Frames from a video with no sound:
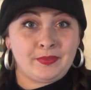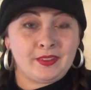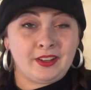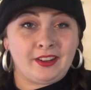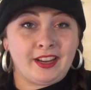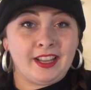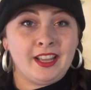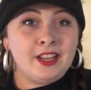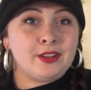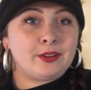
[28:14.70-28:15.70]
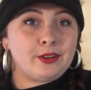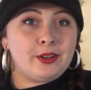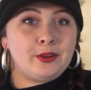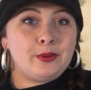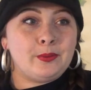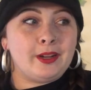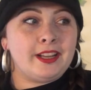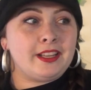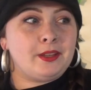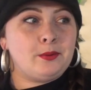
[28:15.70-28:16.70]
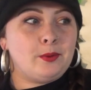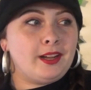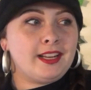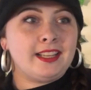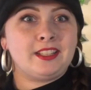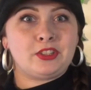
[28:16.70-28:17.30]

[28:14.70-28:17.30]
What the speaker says: All right. Grow what you want